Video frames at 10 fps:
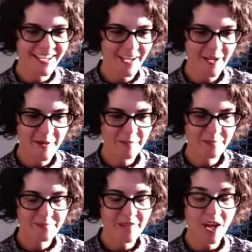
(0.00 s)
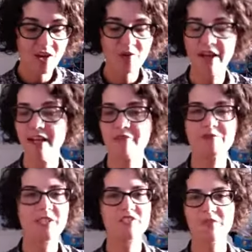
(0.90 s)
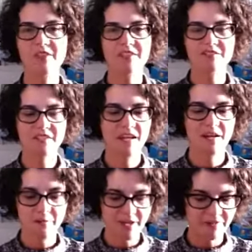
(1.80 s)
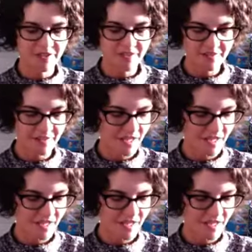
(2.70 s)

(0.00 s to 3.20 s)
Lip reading: And I've been doing this ever since